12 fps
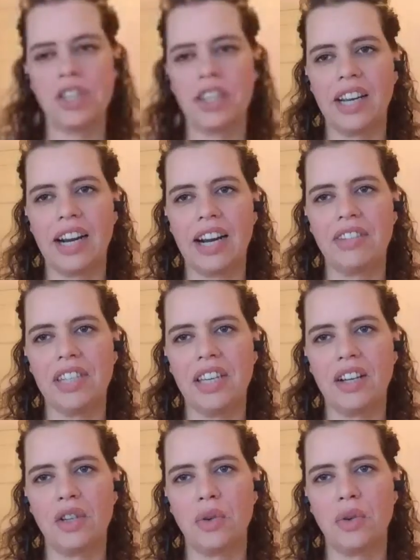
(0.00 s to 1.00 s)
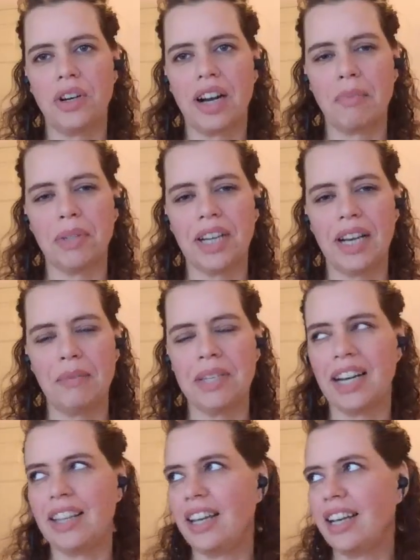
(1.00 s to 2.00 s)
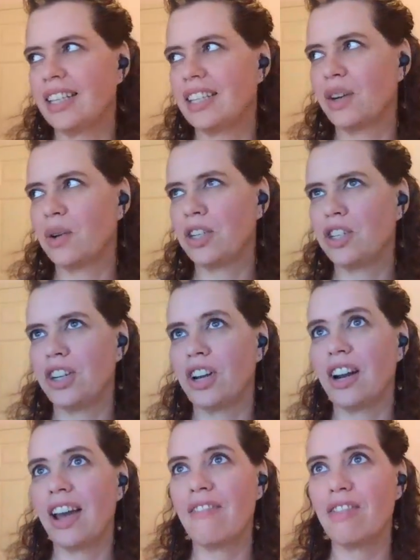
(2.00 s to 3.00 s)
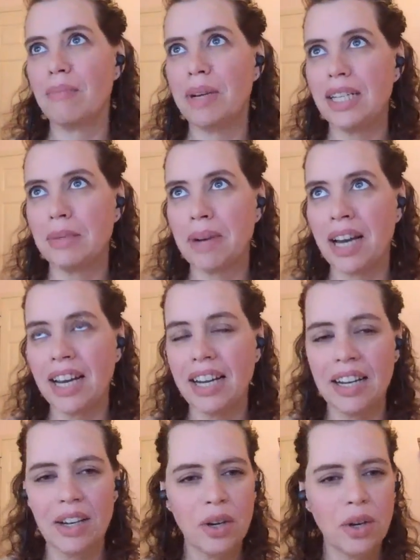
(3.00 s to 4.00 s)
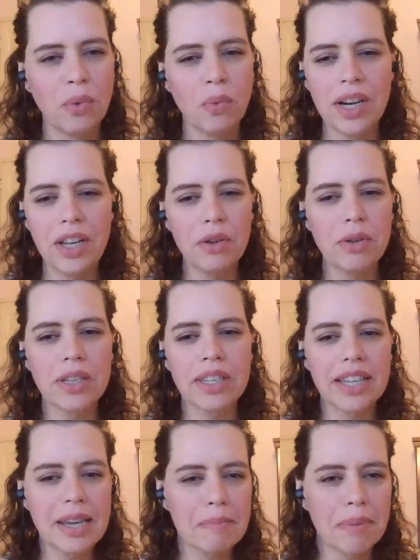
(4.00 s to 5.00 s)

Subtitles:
that I've seen on Twitter a couple times, and I think it's the question on everybody's mind. When do you sleep?